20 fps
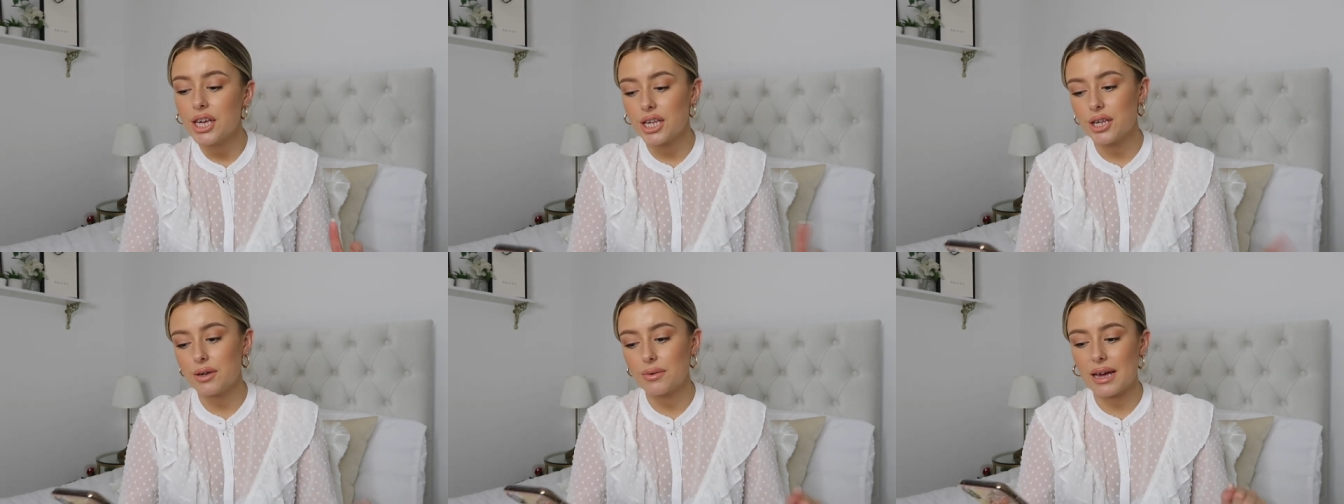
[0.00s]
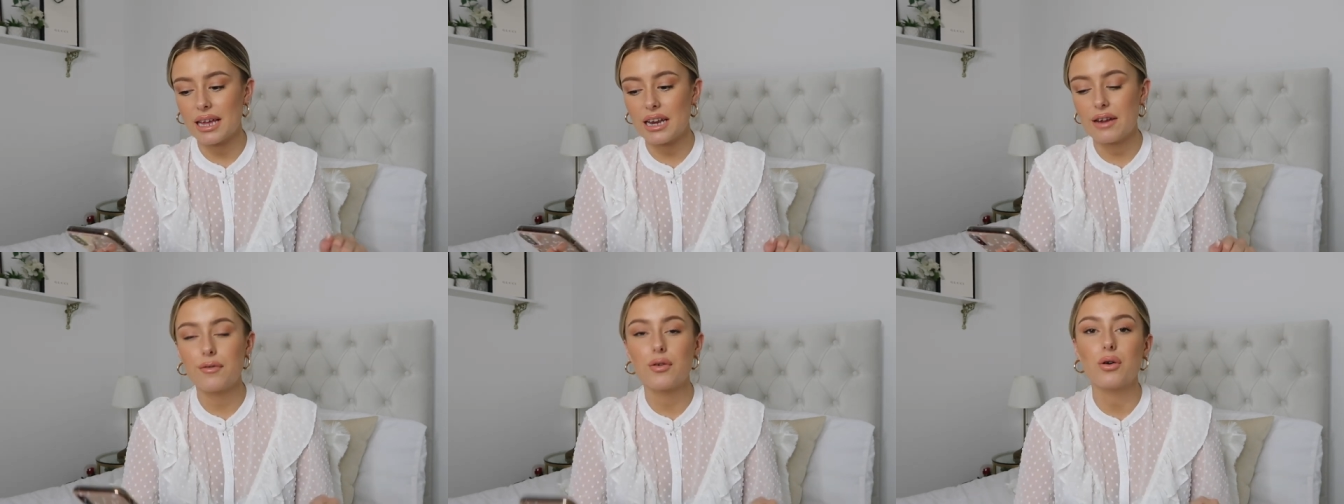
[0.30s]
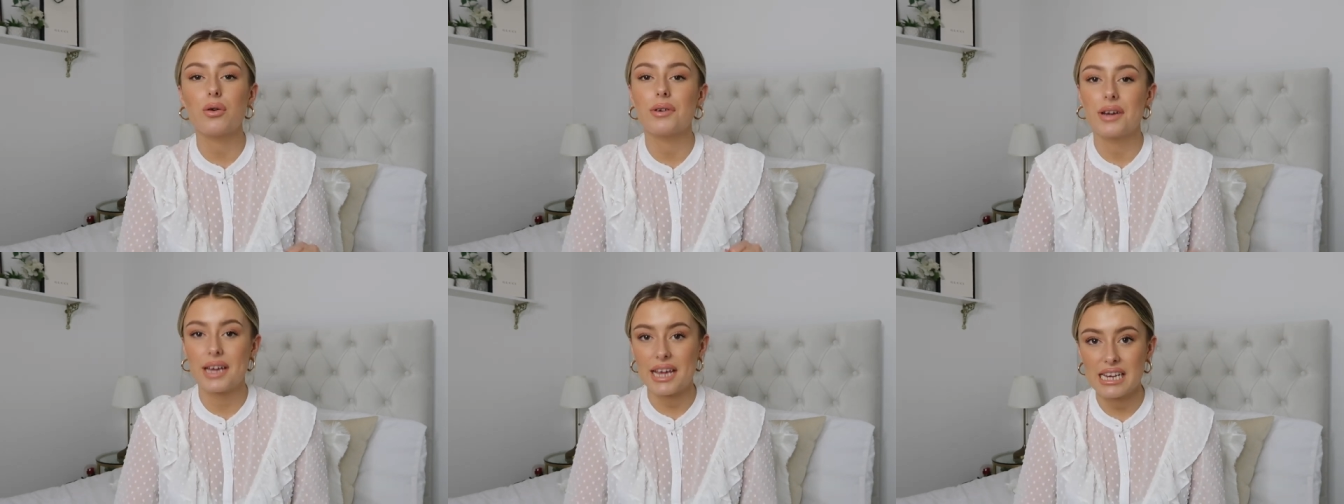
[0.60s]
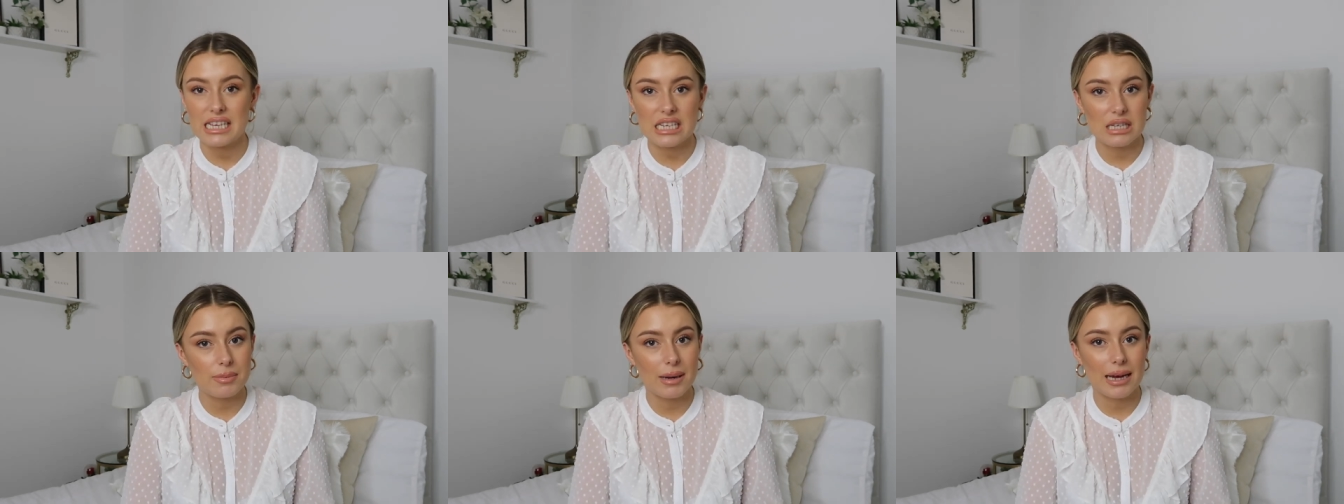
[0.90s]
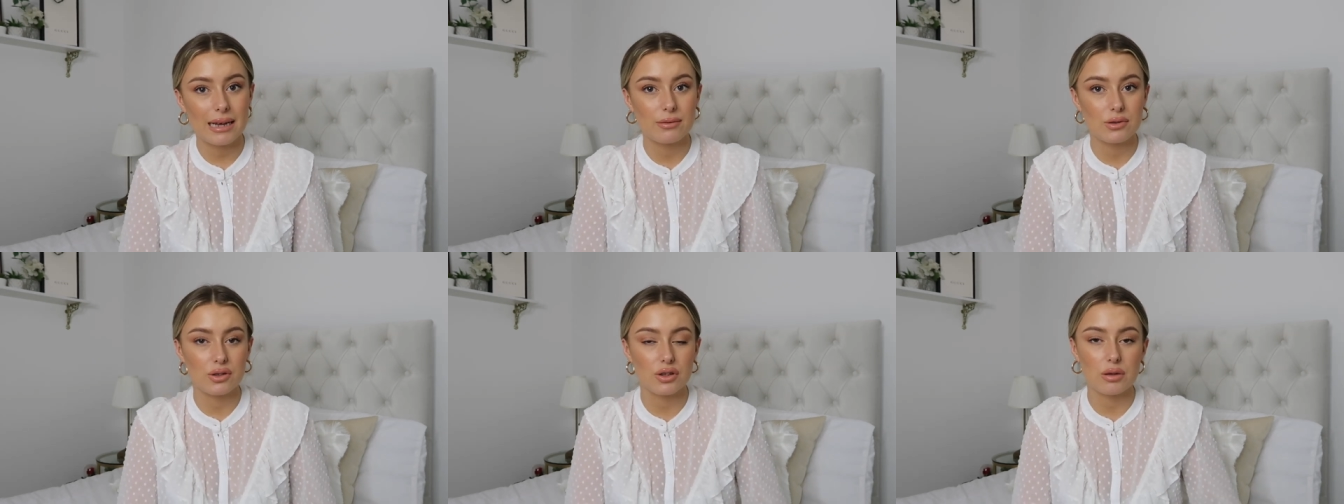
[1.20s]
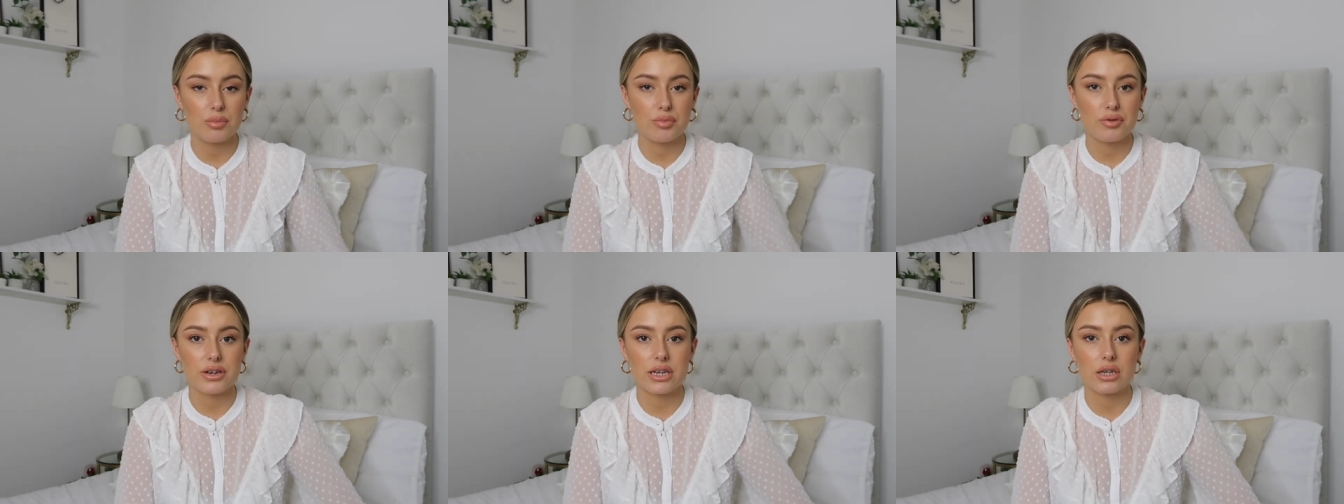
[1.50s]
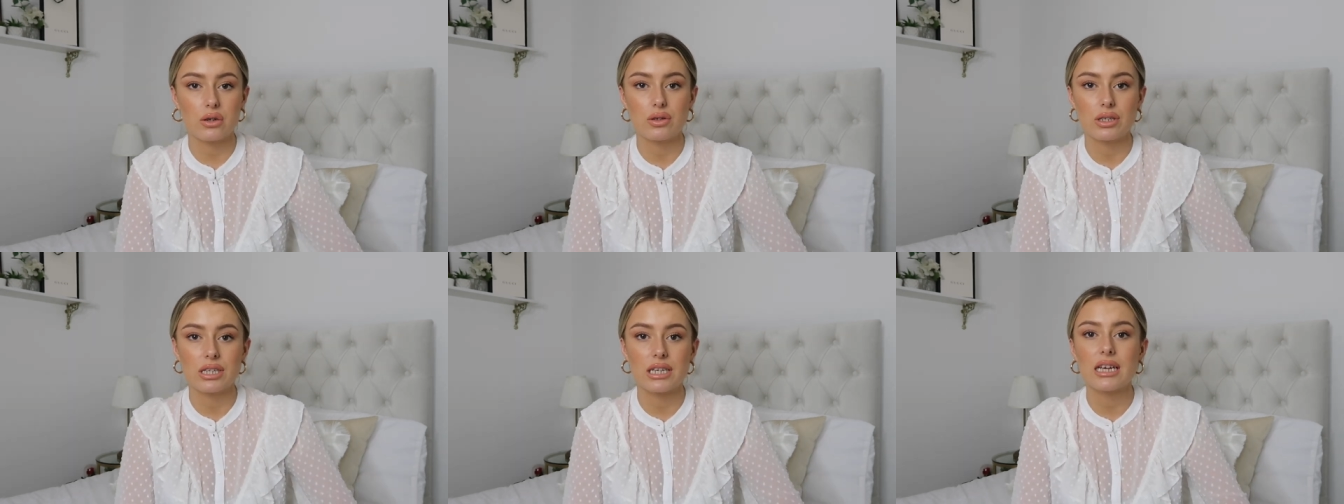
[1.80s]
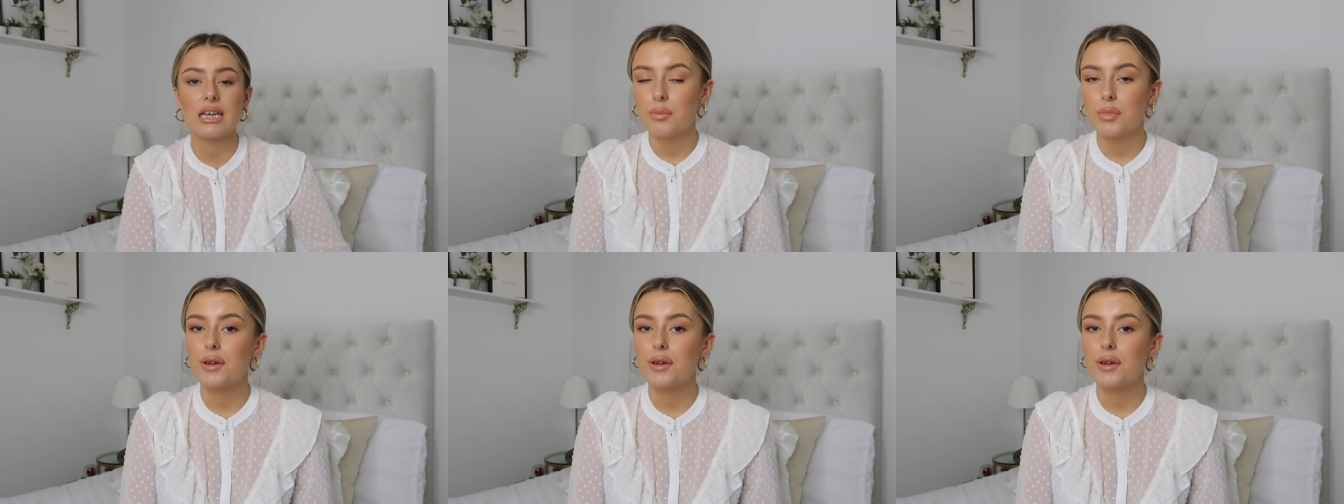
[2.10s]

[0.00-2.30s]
you get it for eighty pounds on the pre-order,